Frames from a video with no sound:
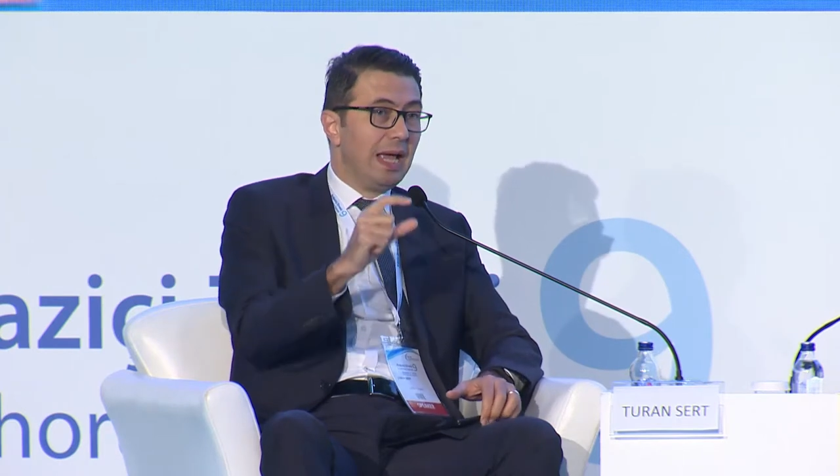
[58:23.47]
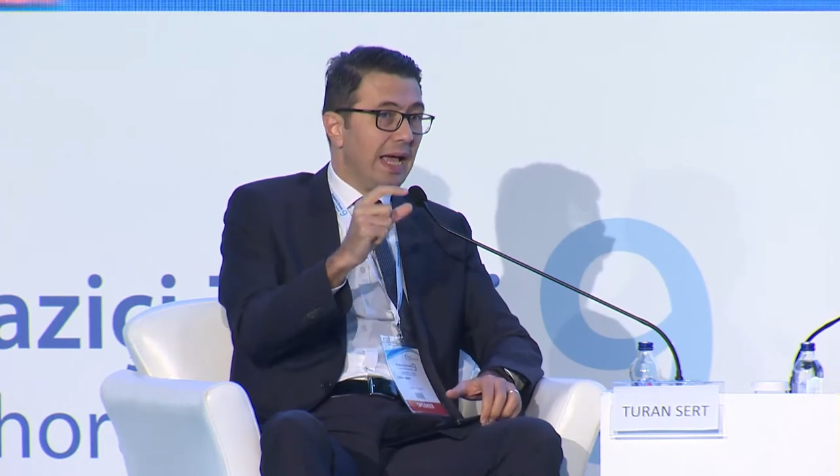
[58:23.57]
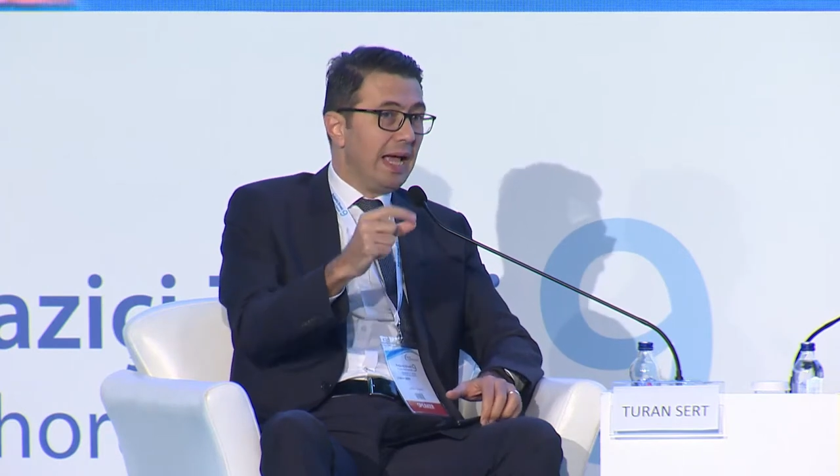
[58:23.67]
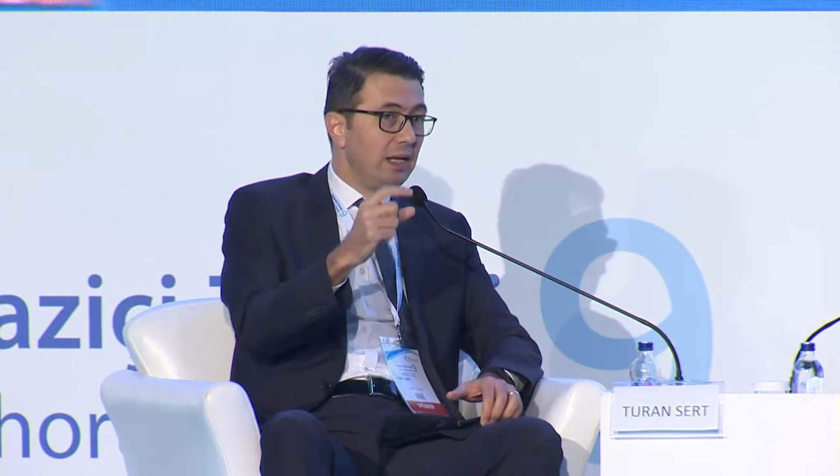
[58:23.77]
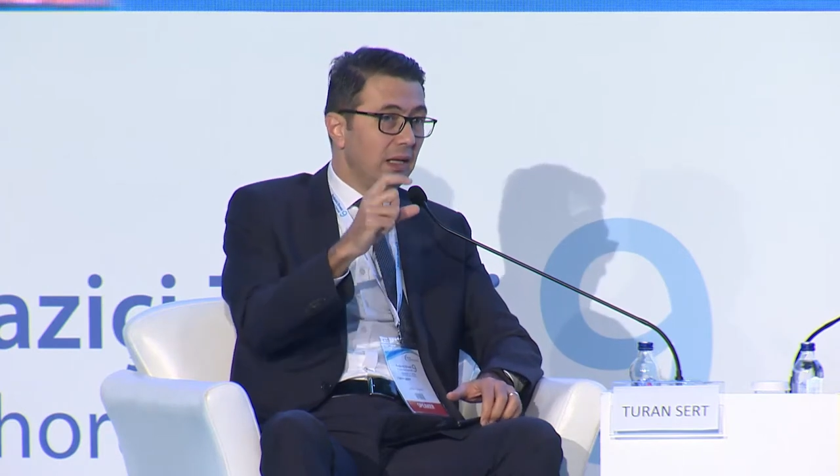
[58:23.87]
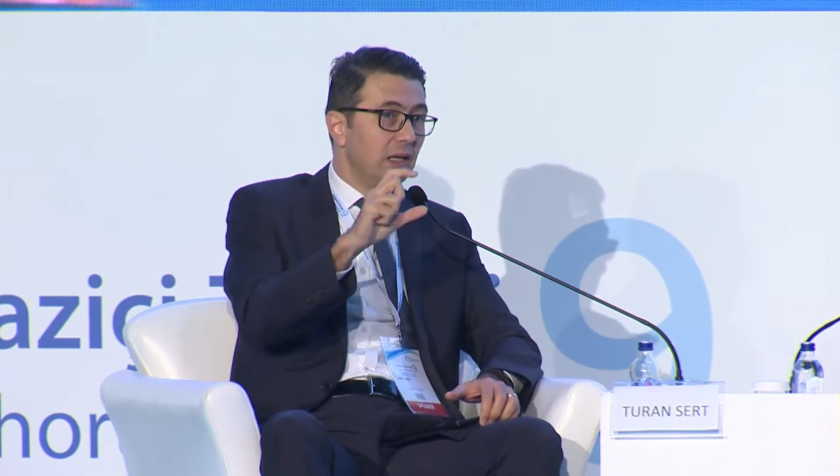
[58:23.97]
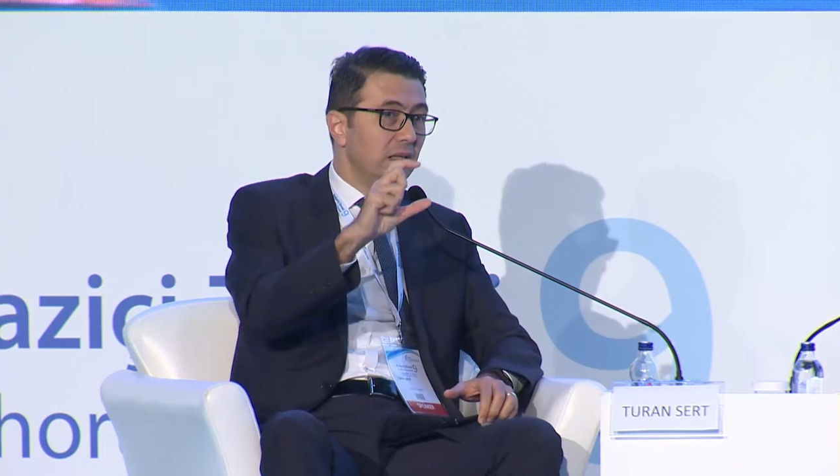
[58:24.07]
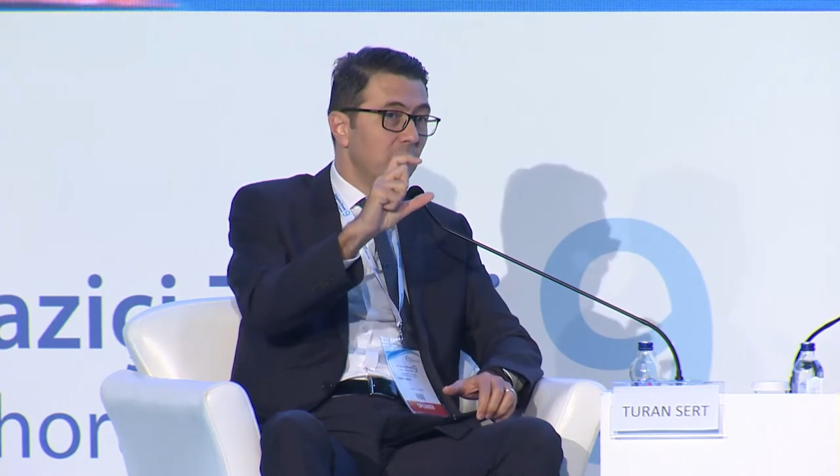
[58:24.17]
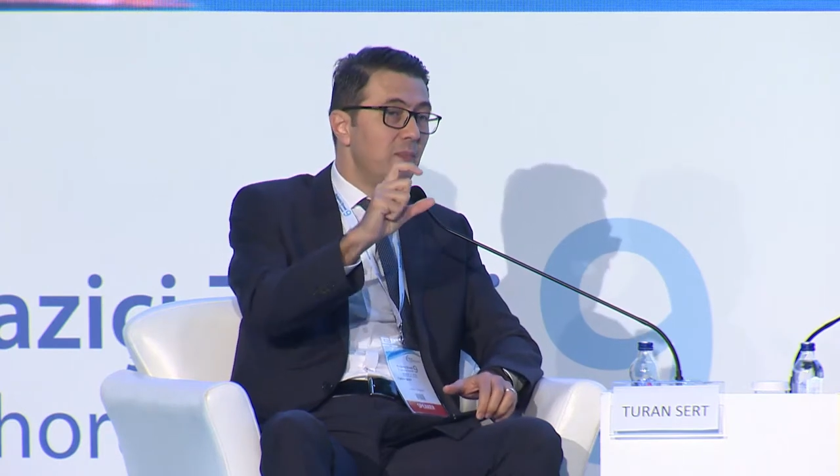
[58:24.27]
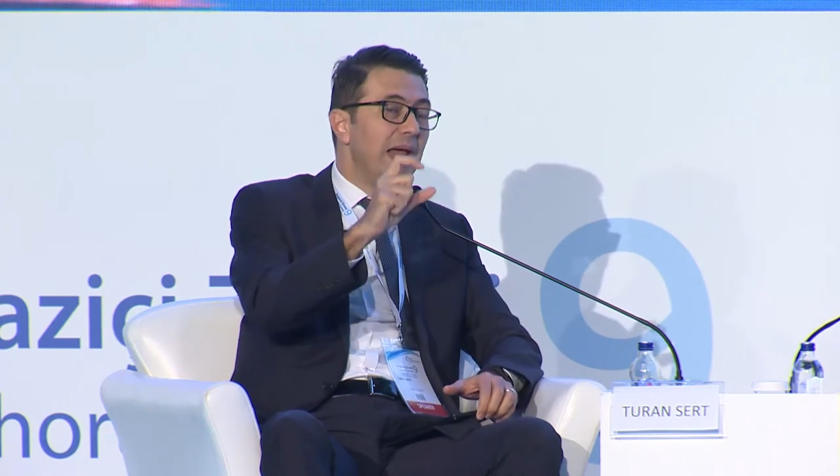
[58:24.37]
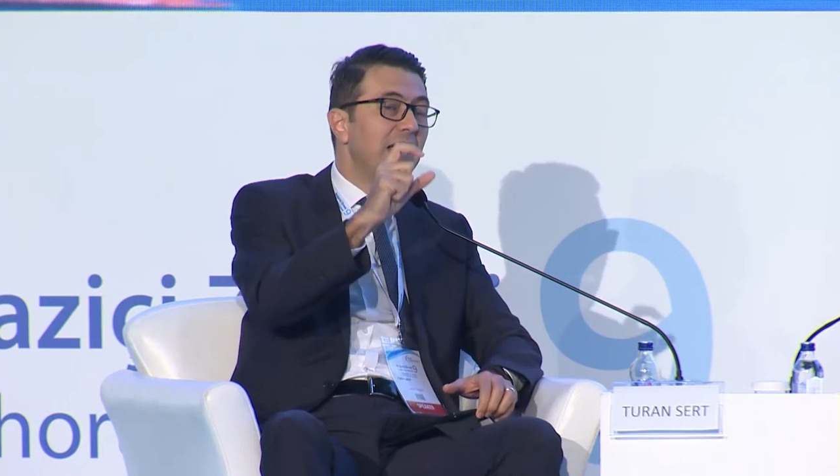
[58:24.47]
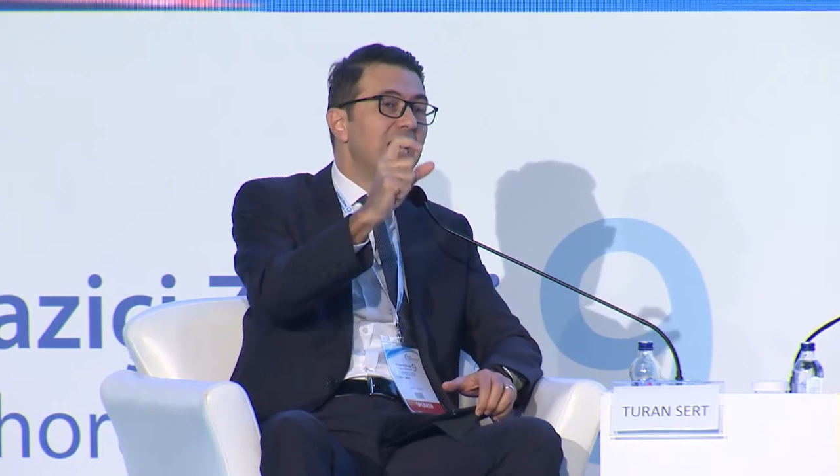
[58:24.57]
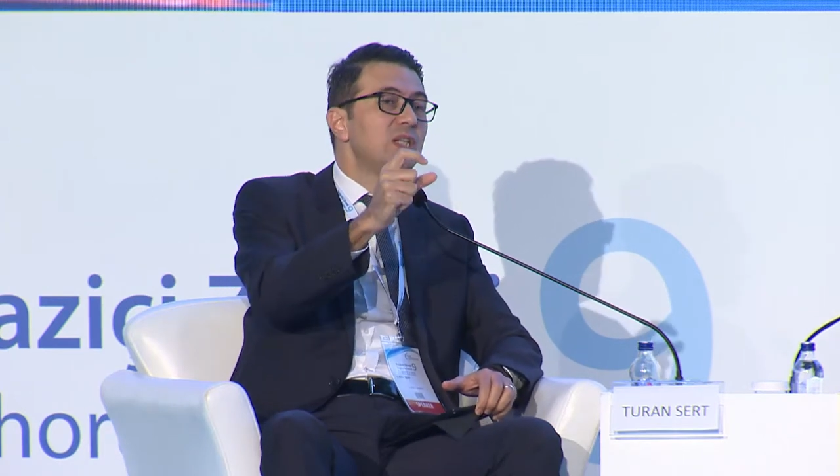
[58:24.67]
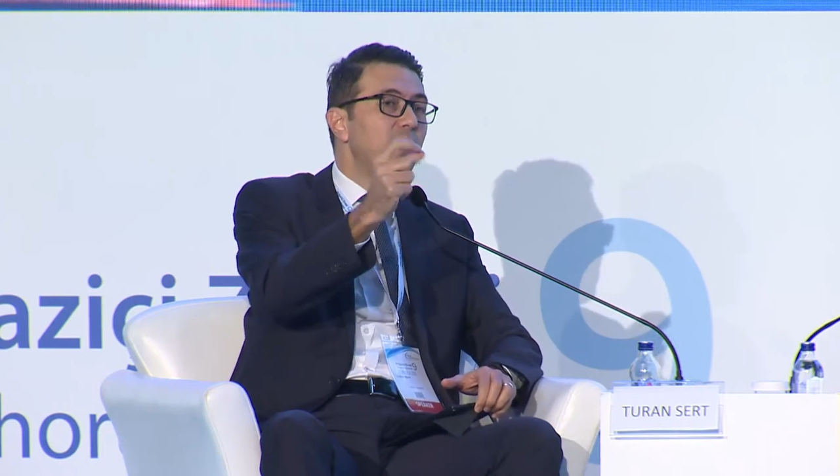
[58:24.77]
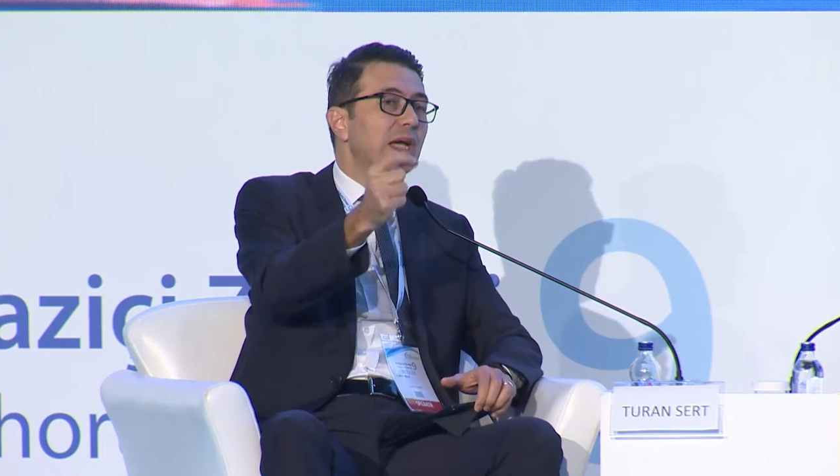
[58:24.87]
And the main
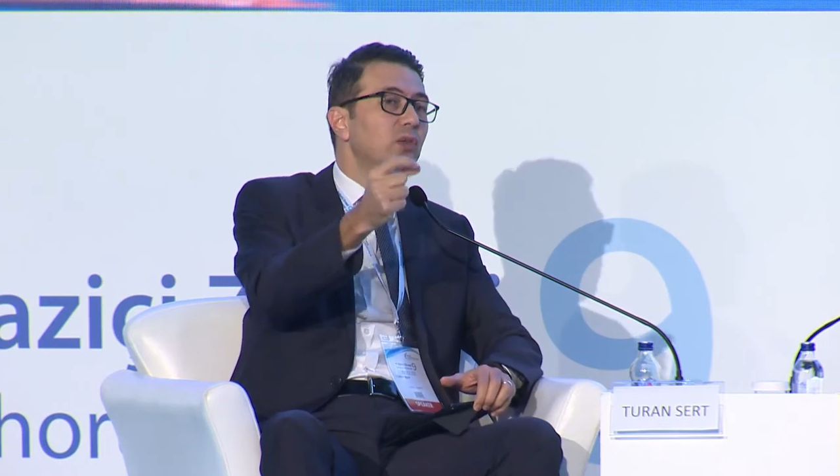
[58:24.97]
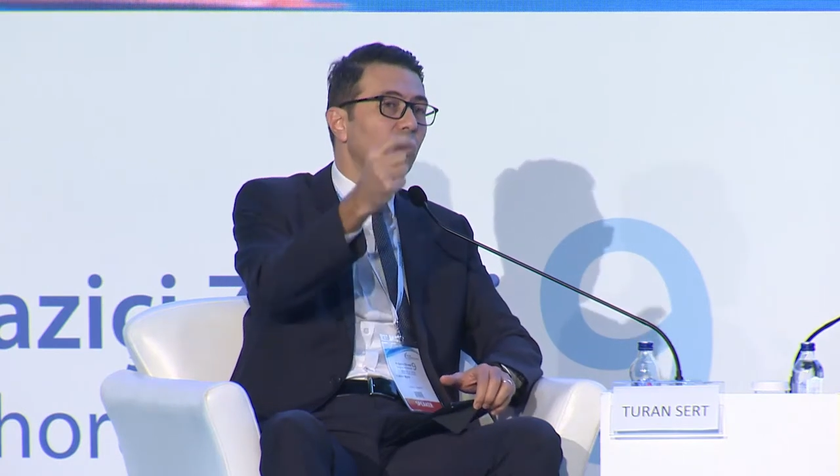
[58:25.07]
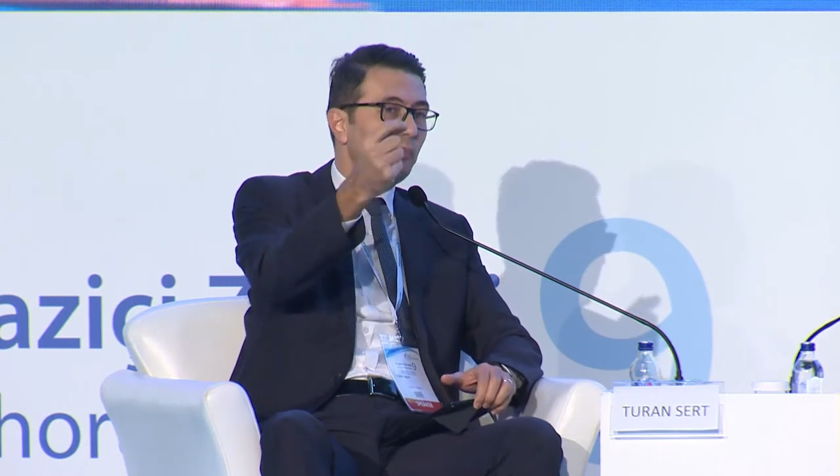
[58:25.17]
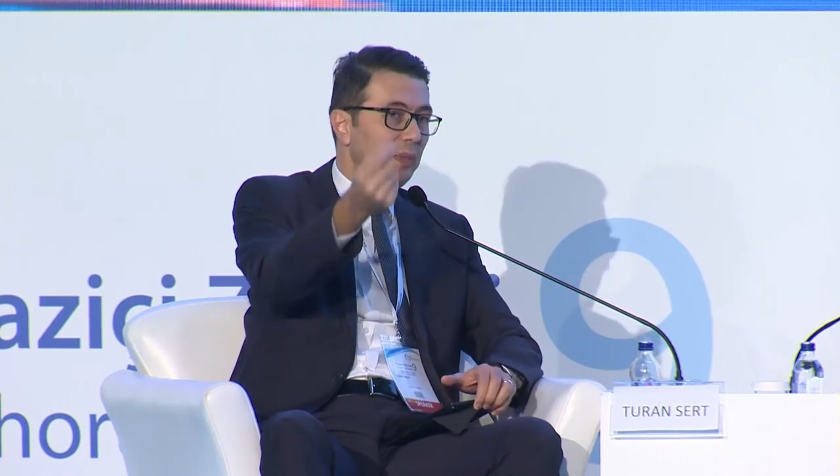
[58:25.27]
aspect of